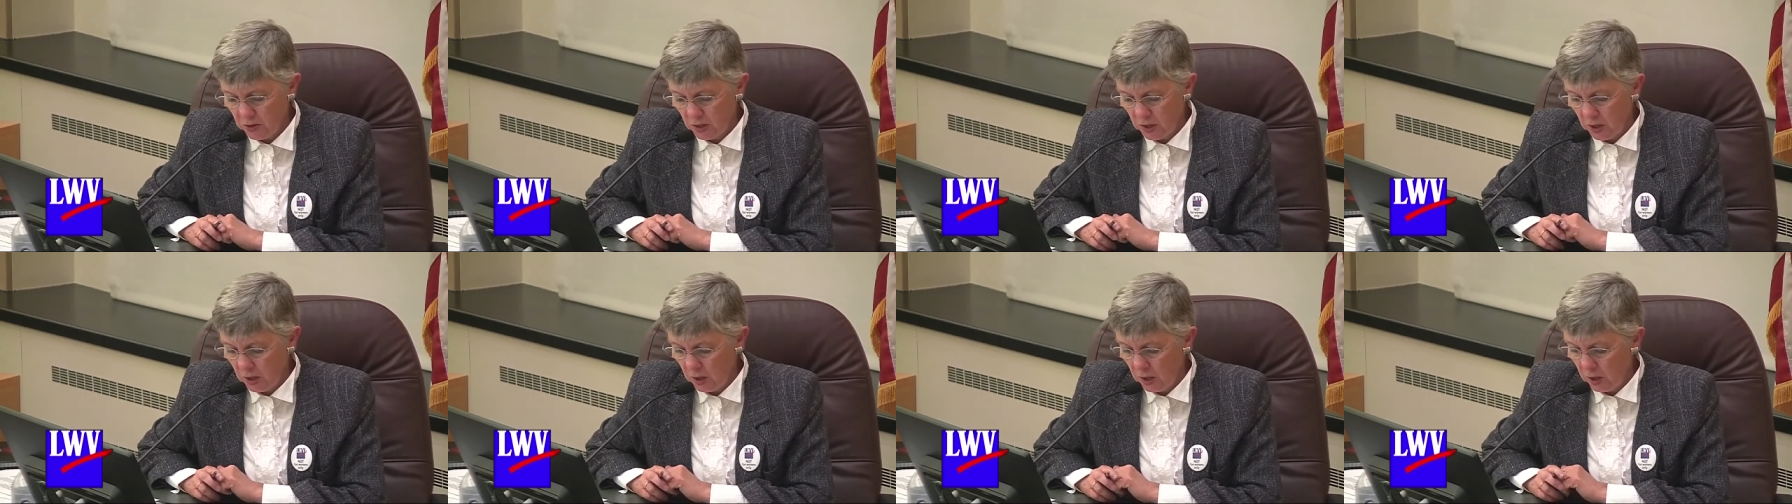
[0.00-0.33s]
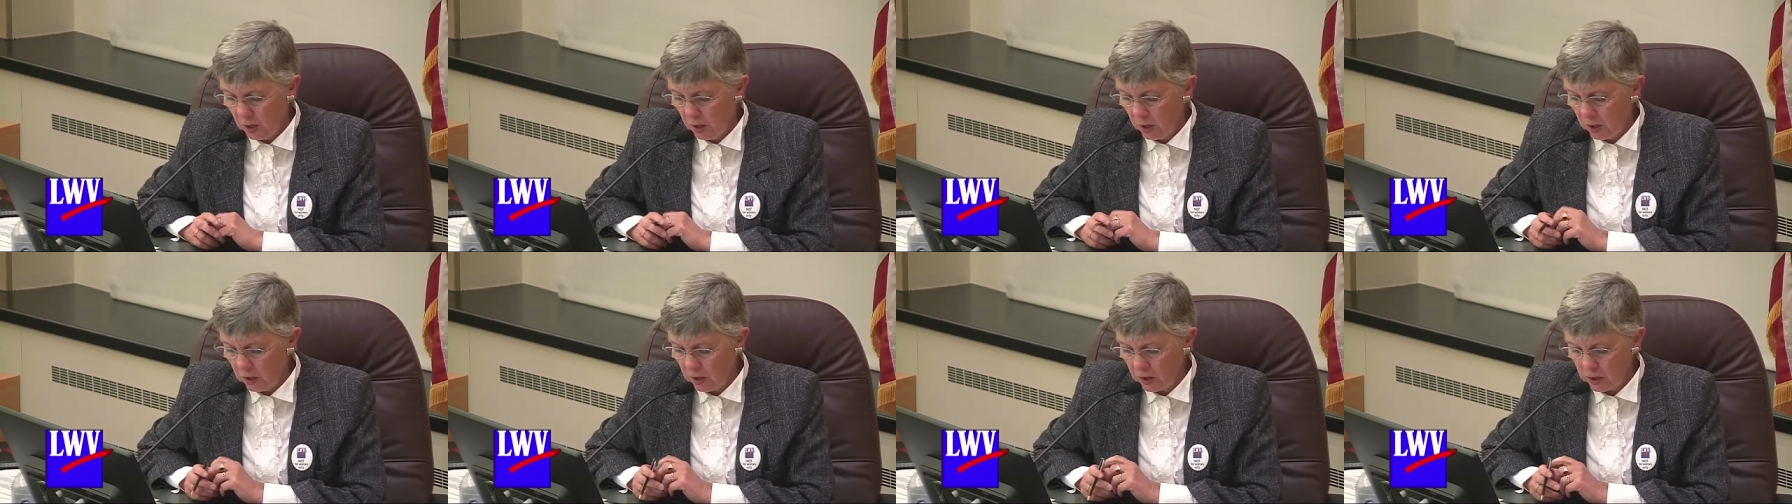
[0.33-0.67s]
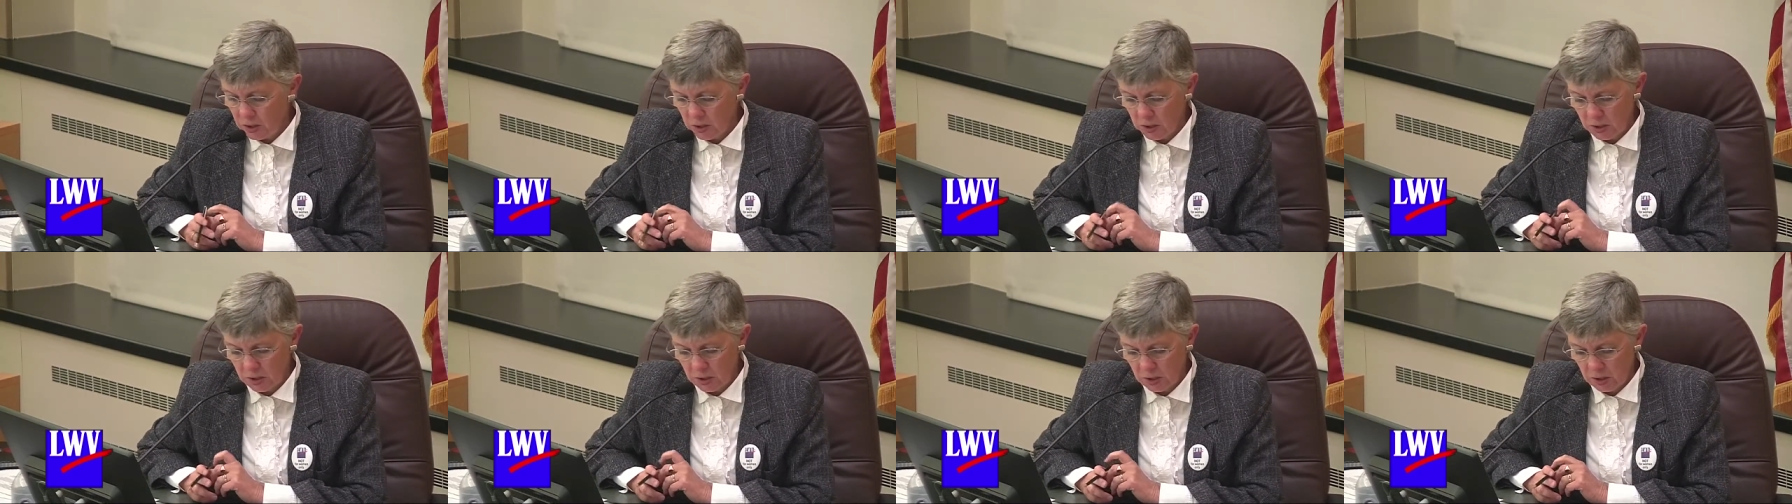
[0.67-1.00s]

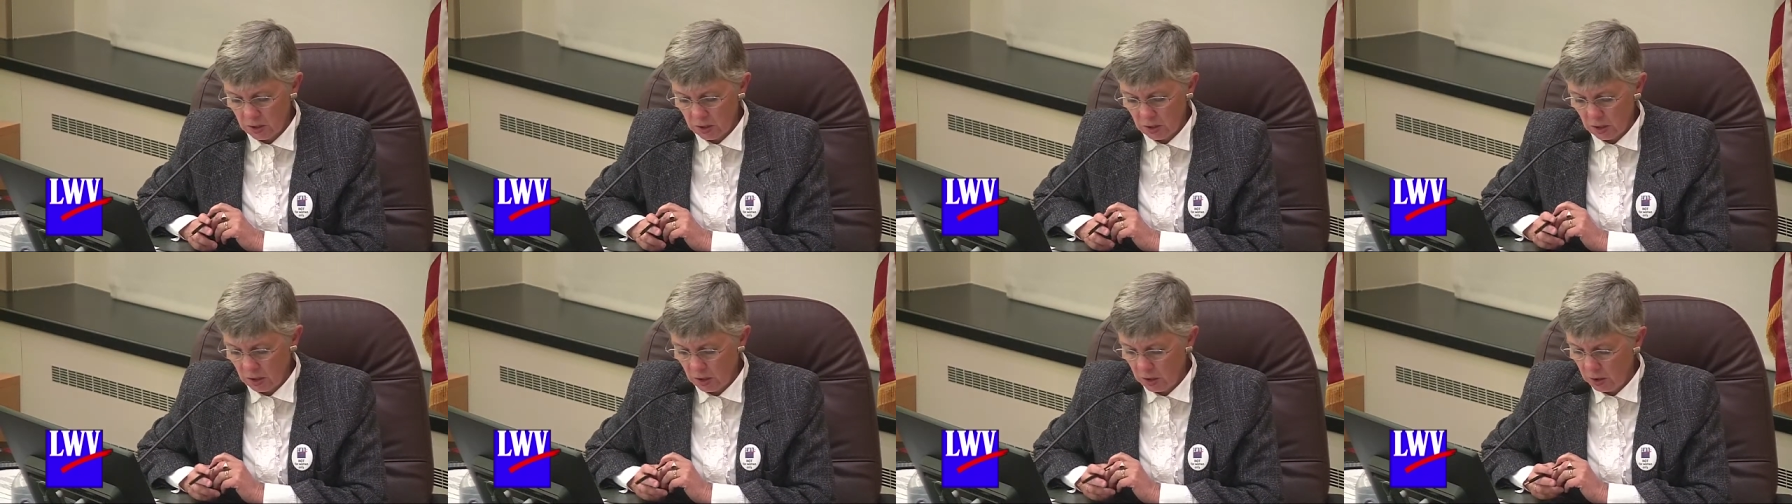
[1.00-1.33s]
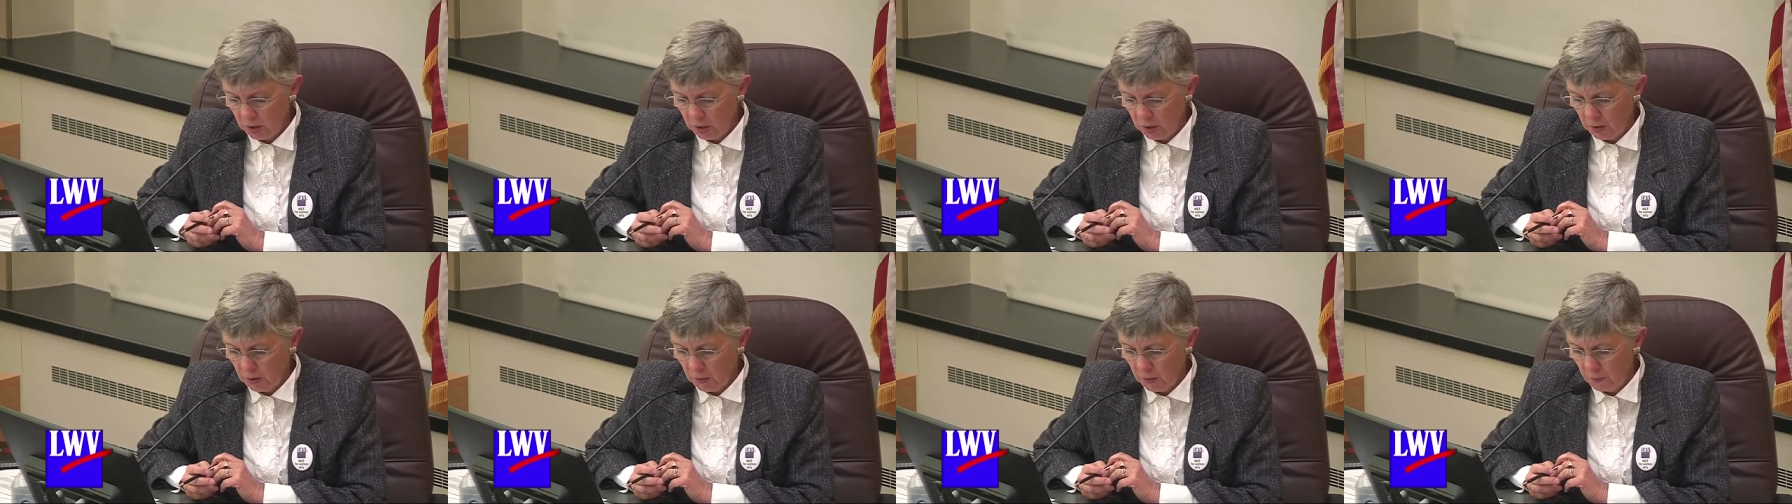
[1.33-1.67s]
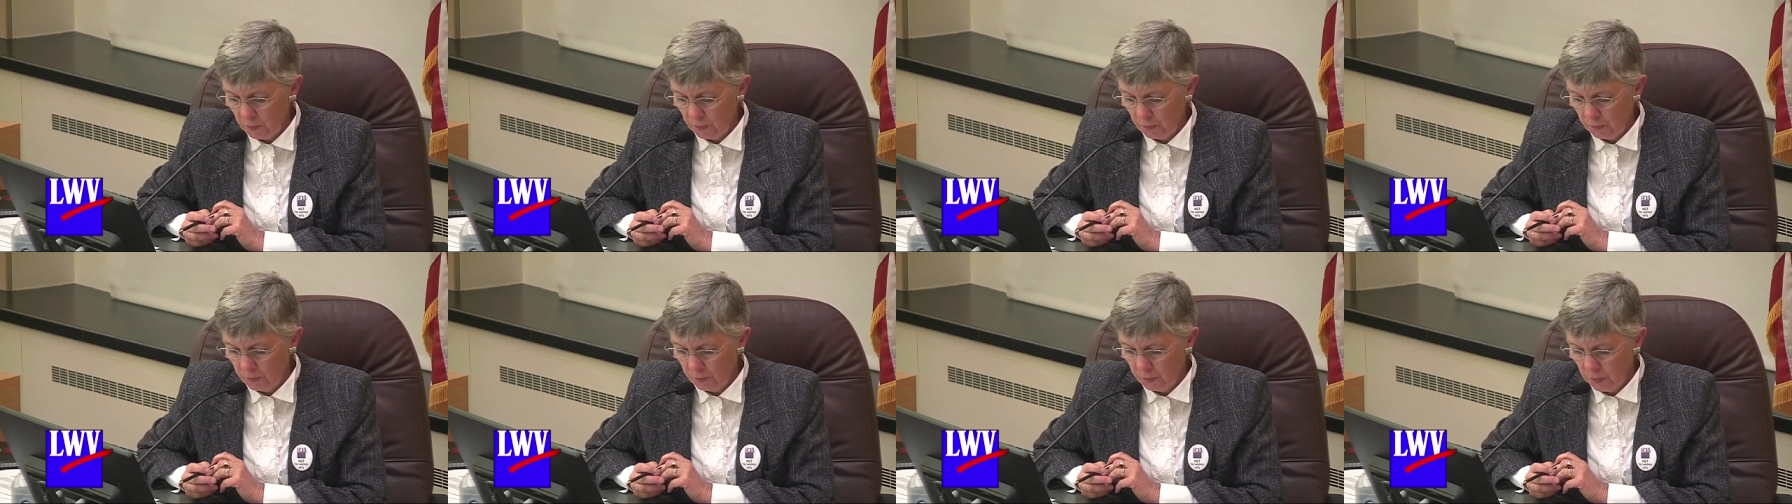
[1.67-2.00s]
and
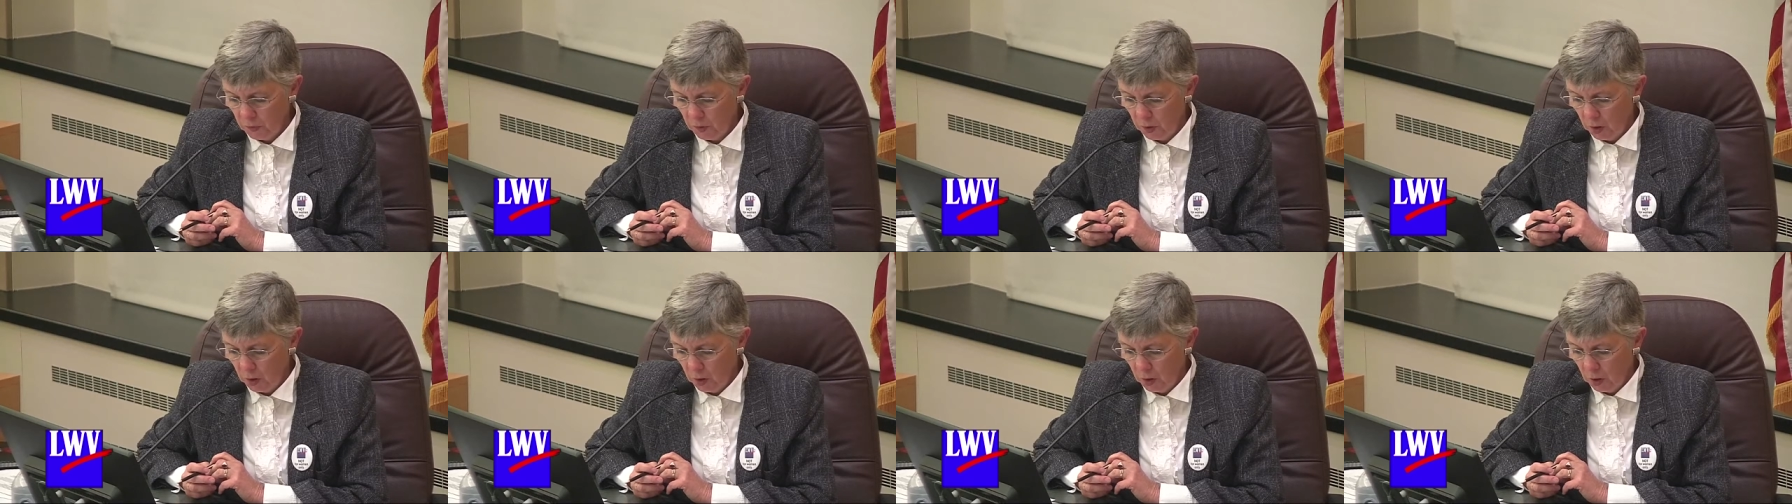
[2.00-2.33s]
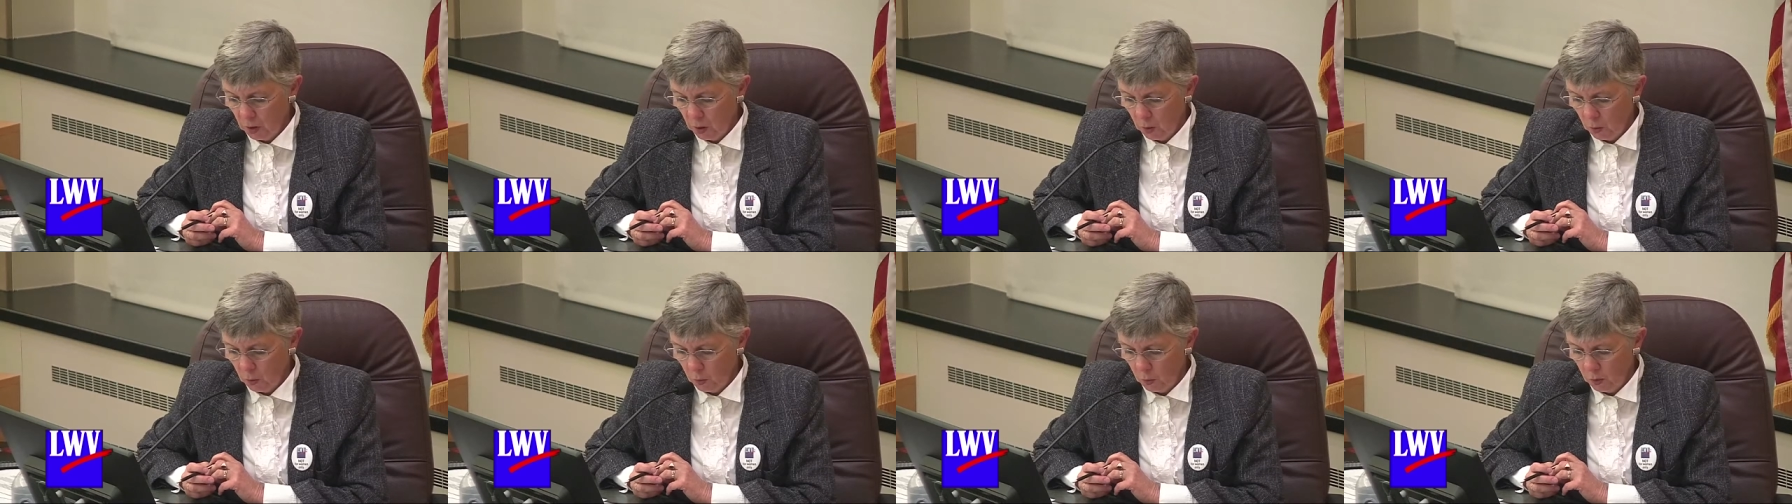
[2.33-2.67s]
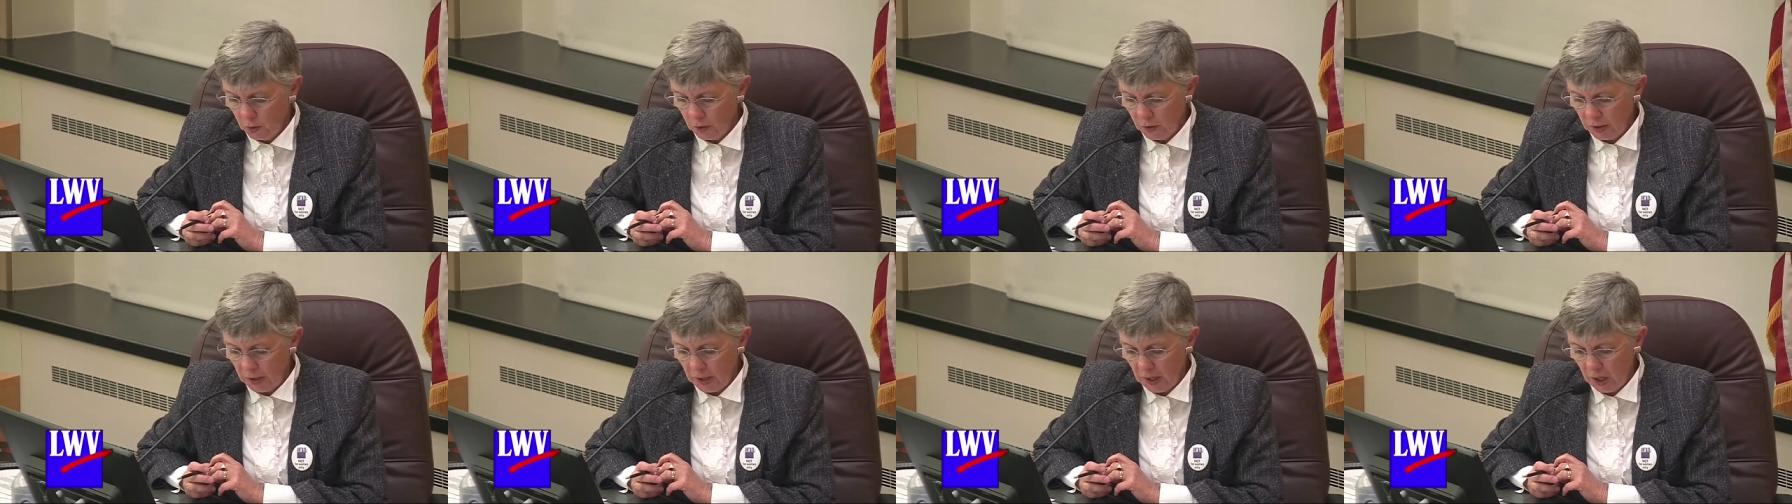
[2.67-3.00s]
um, we're
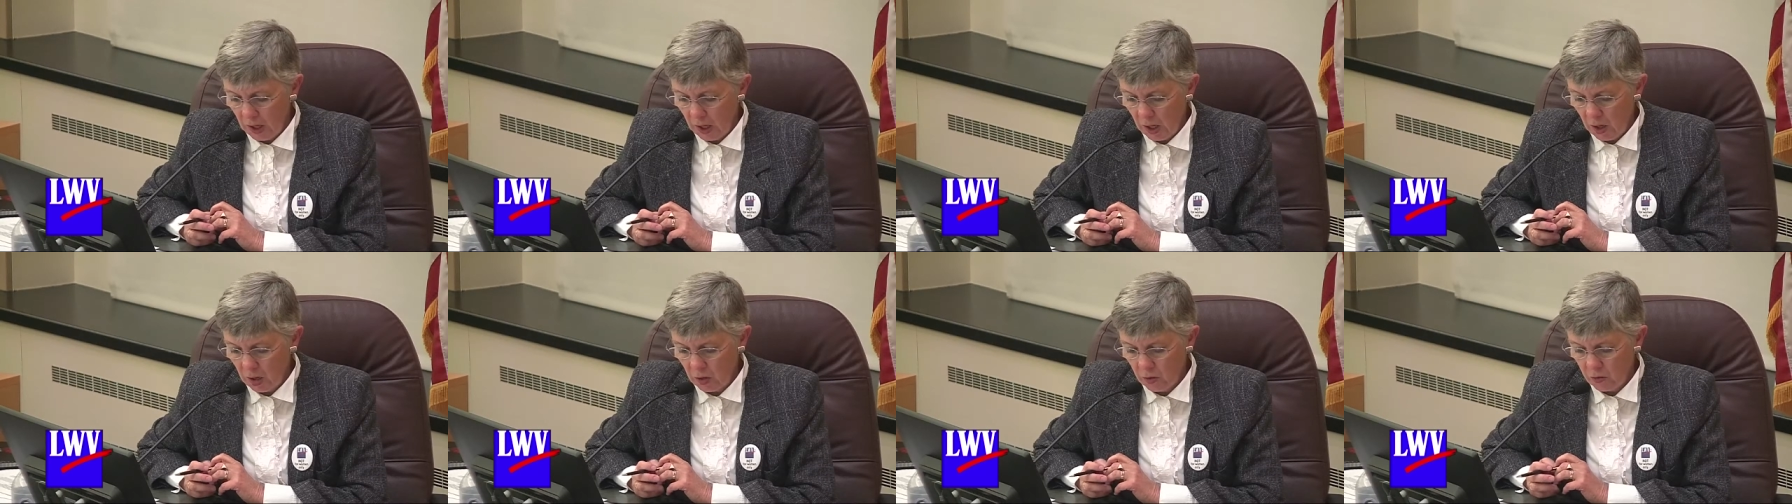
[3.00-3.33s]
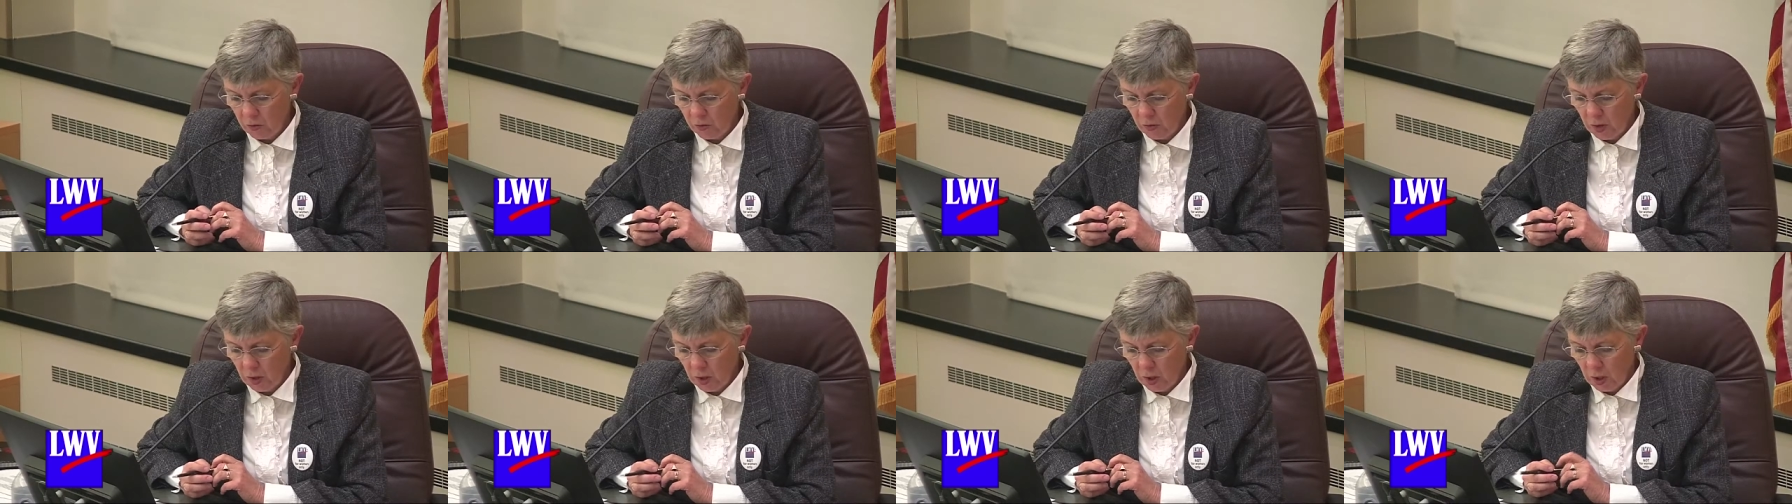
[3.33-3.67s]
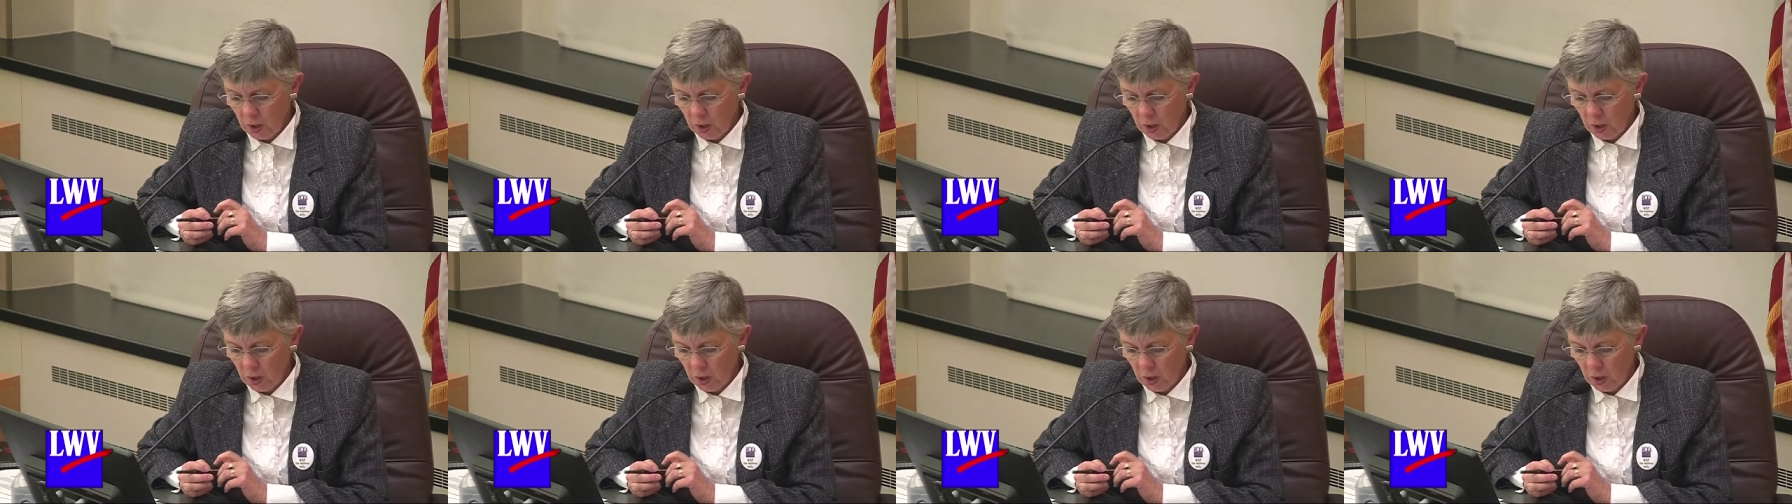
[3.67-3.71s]
going to have